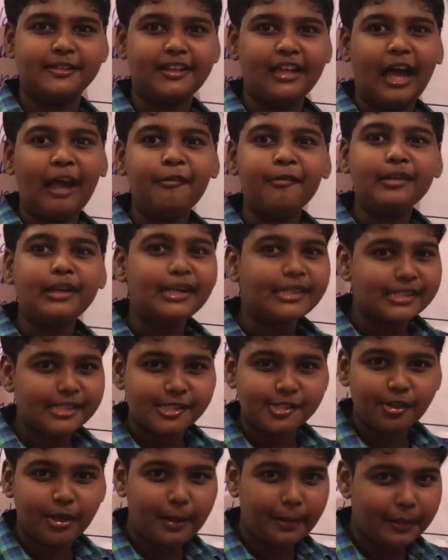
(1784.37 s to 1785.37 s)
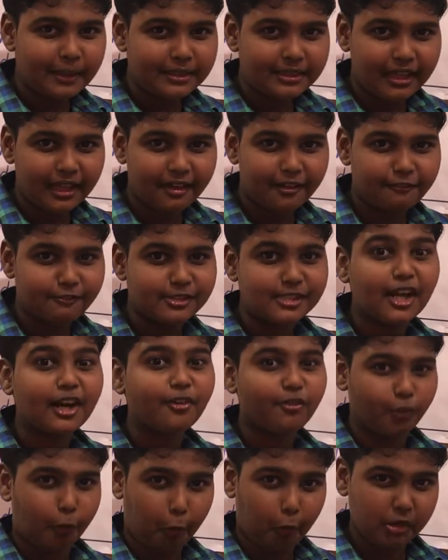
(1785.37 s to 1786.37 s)
Have you read the story The Wizard
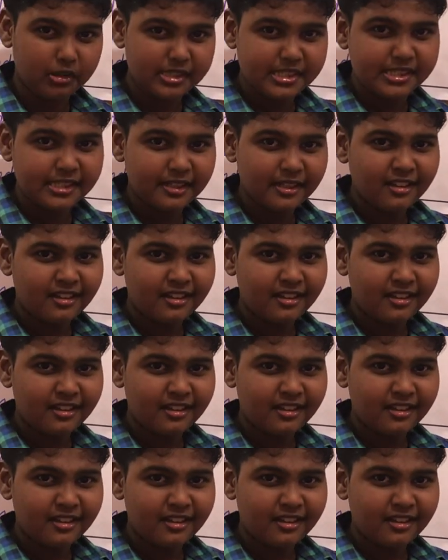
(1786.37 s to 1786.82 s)
of Oz?